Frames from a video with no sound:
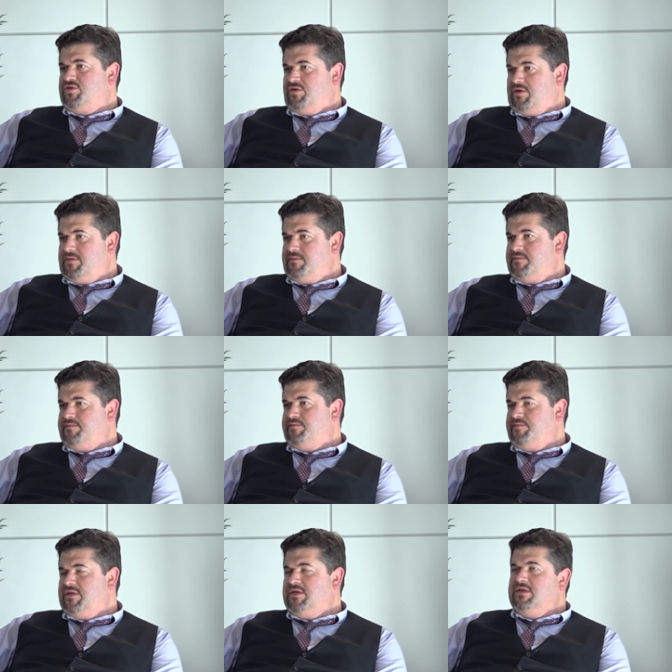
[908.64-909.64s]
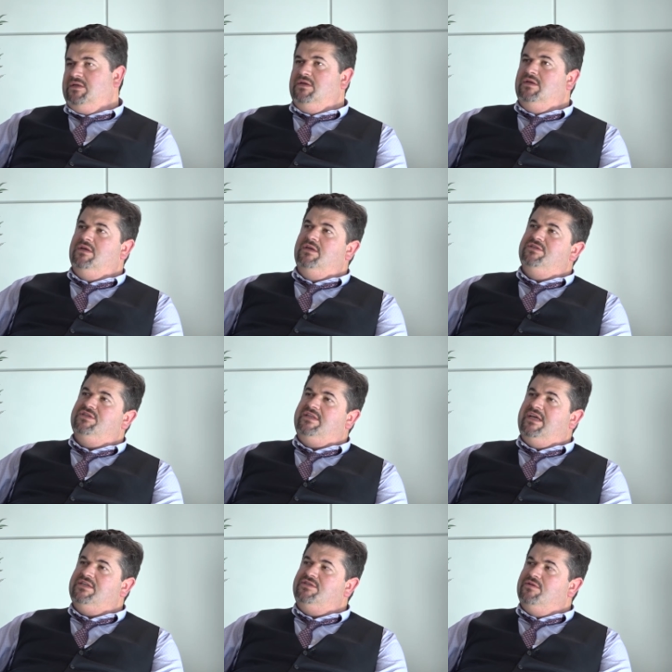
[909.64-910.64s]
Sure. Yeah.
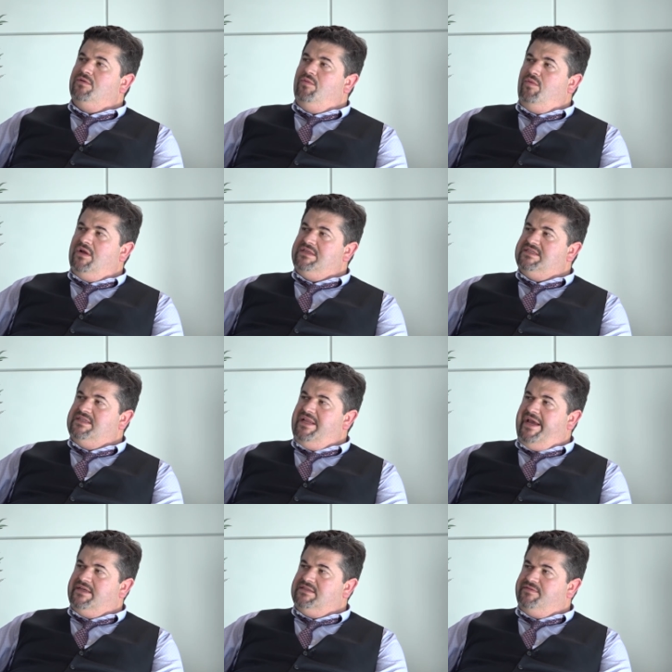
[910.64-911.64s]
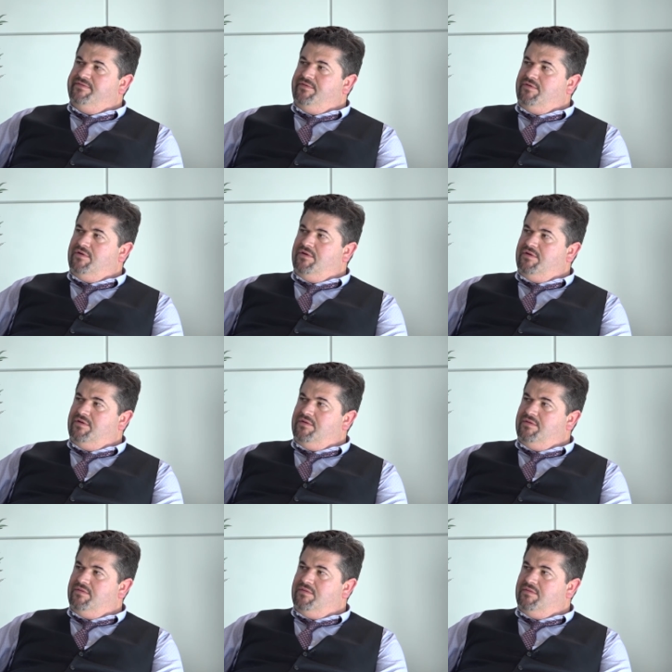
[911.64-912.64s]
Jitesh, mm-hmm. what's next
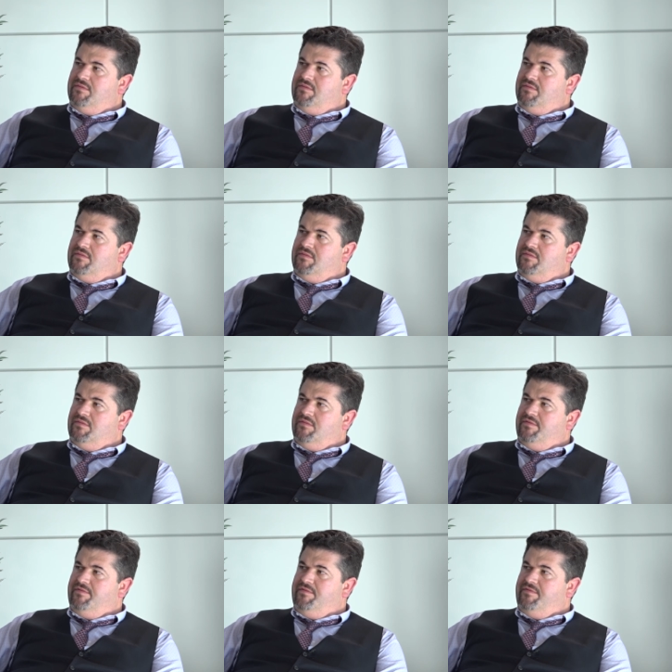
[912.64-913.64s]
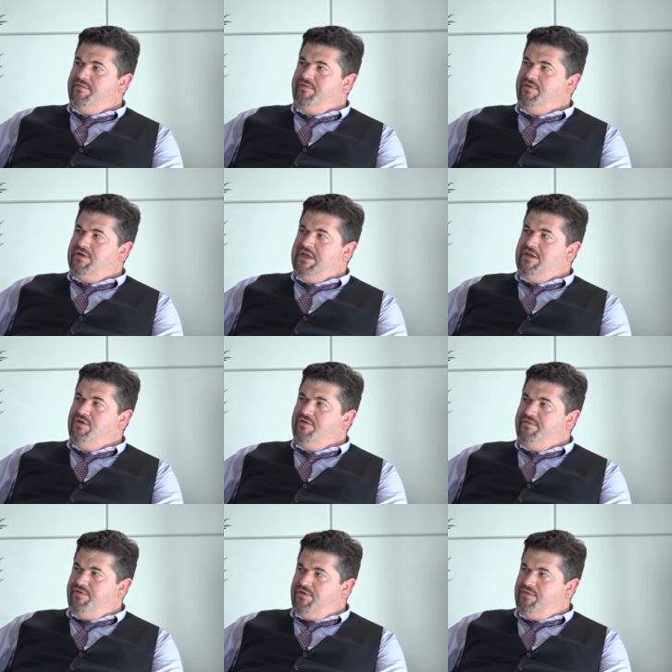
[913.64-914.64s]
for for in your
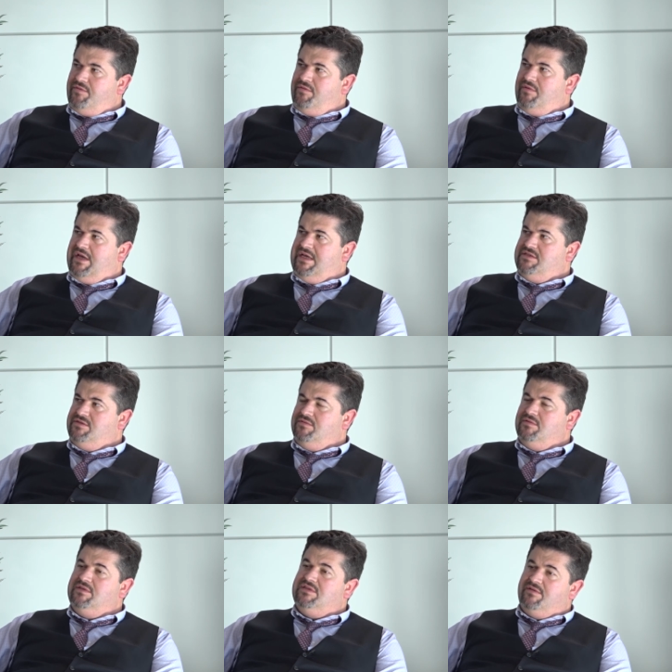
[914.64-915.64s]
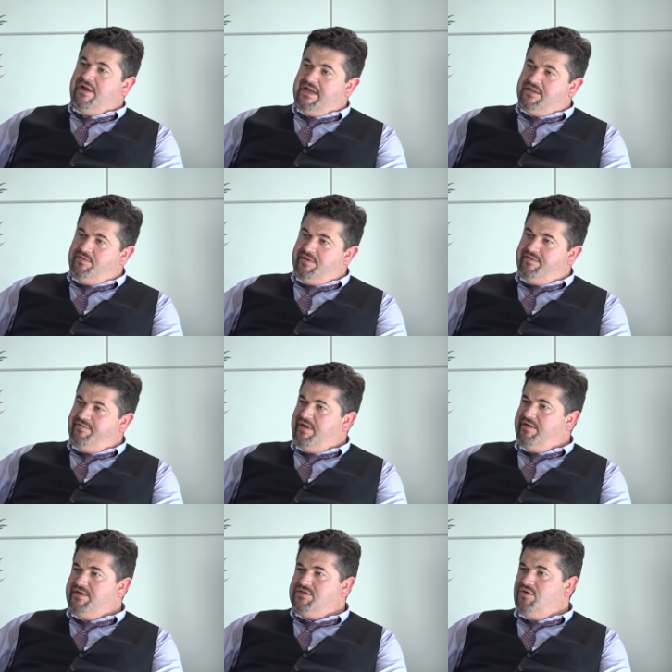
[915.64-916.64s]
view as you interact with
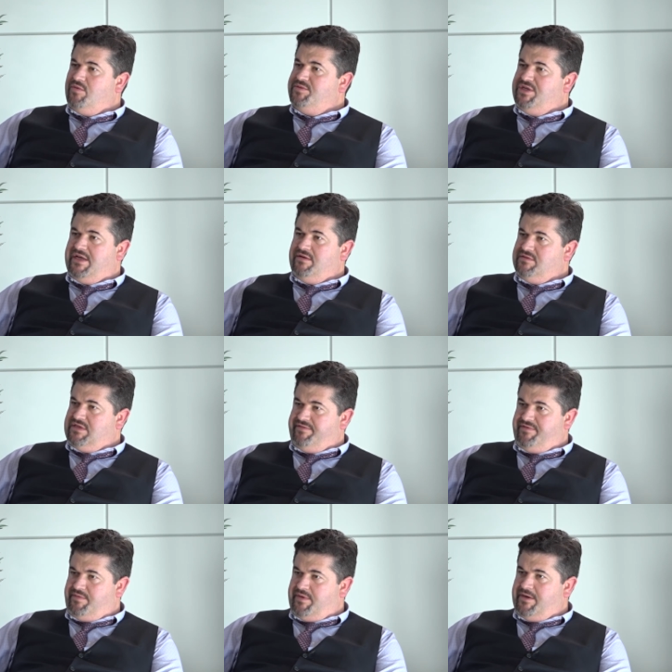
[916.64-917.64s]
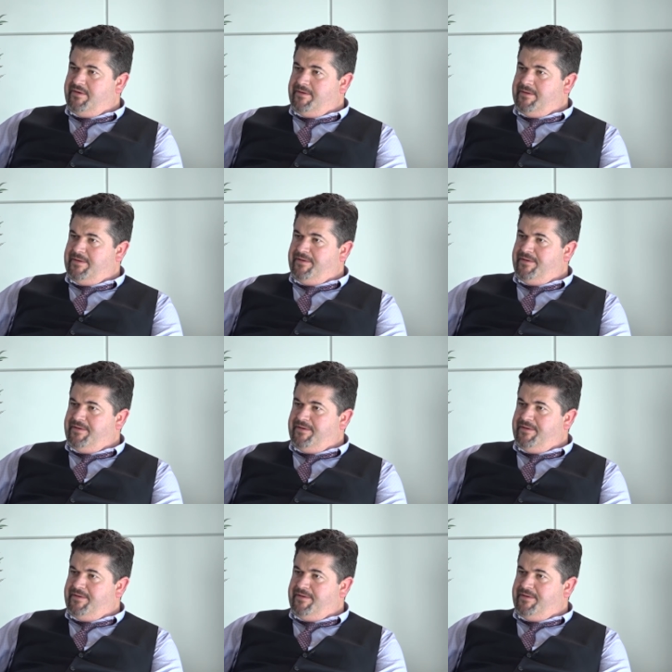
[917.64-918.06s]
various hope channels everywhere? Yeah.